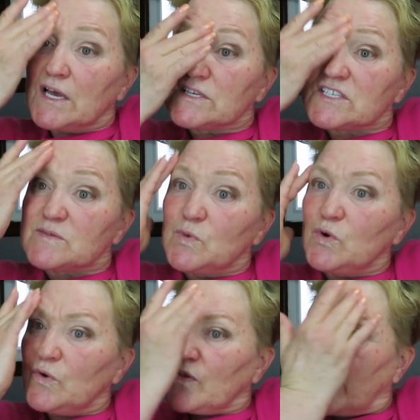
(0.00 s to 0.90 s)

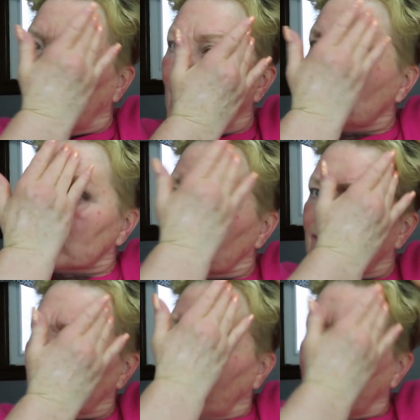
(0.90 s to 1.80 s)
smooth out the
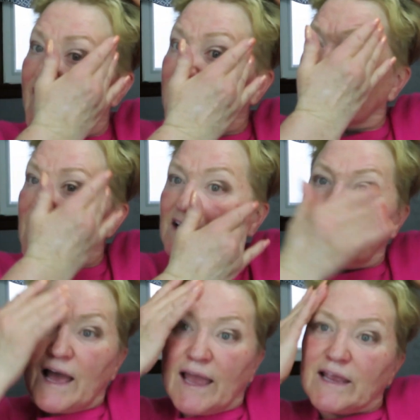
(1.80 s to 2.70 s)
fine
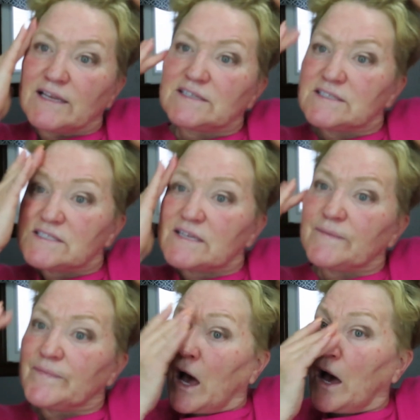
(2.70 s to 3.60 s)
lines.
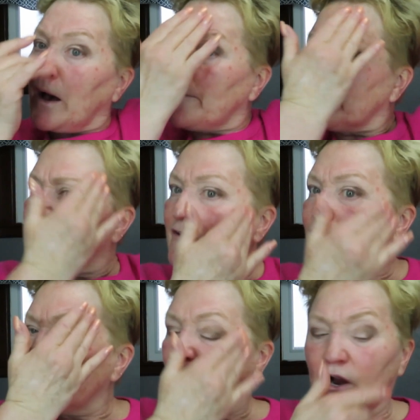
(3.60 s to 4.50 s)

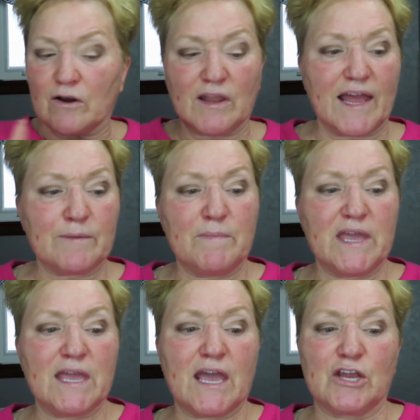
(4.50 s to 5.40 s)
If you are like
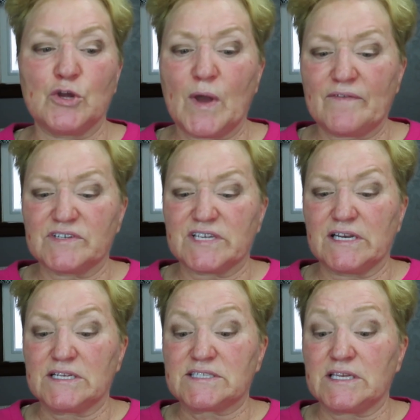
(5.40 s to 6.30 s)
me and you have a
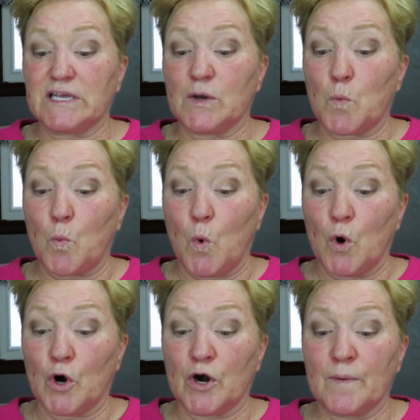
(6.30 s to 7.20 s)
tendency to get
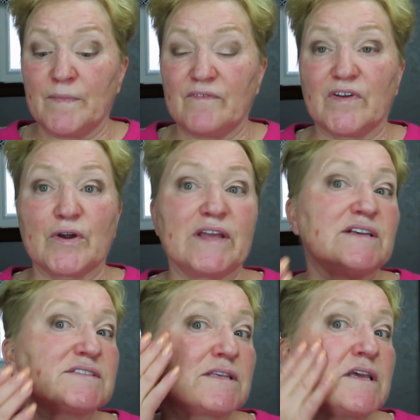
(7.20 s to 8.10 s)
warm very
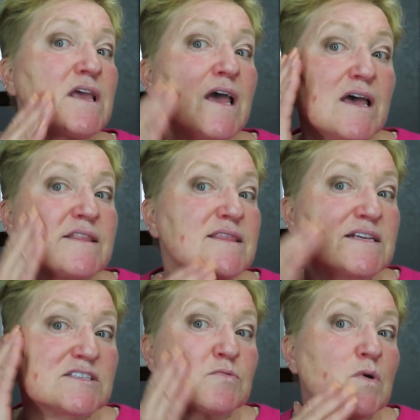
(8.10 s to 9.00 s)
easily,
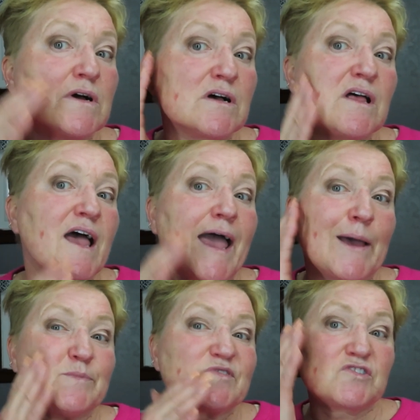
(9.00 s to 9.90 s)
this will
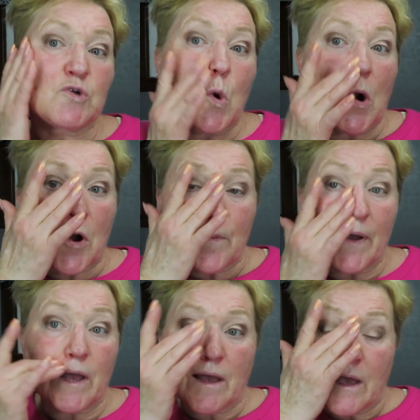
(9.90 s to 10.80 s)
absorb
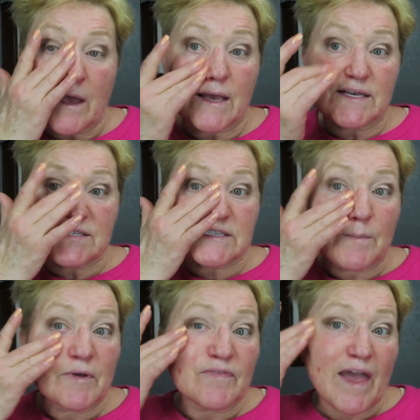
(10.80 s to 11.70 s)

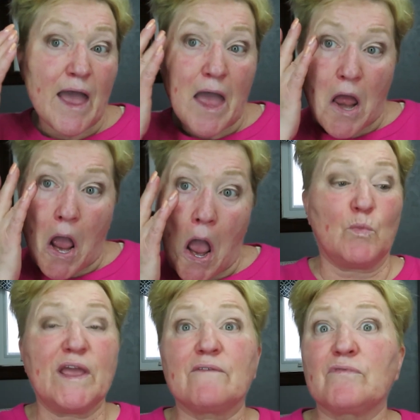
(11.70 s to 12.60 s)
some of that.
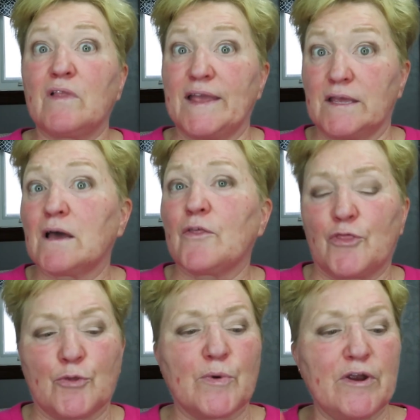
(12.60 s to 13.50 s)
We have like
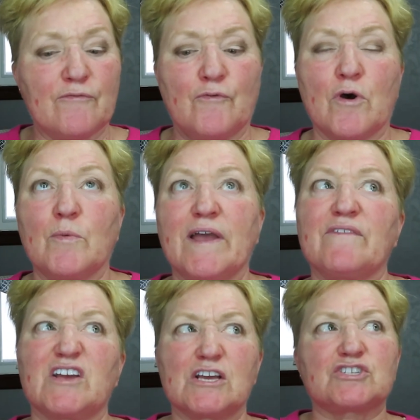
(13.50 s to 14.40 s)
3 or 4, we
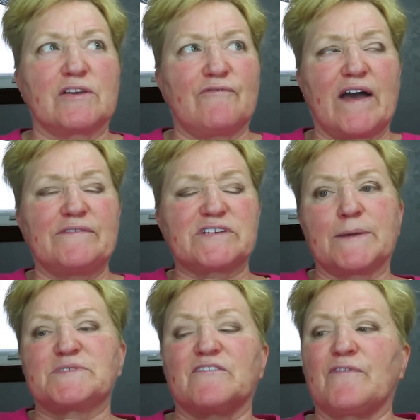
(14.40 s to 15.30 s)
have actually 5
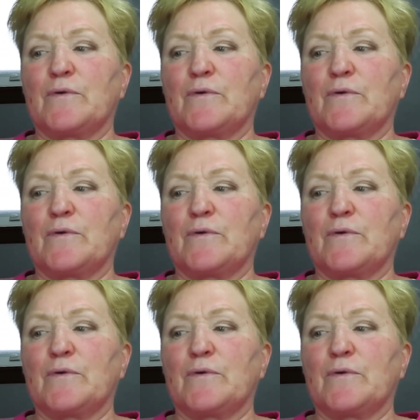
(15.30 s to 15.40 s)
types of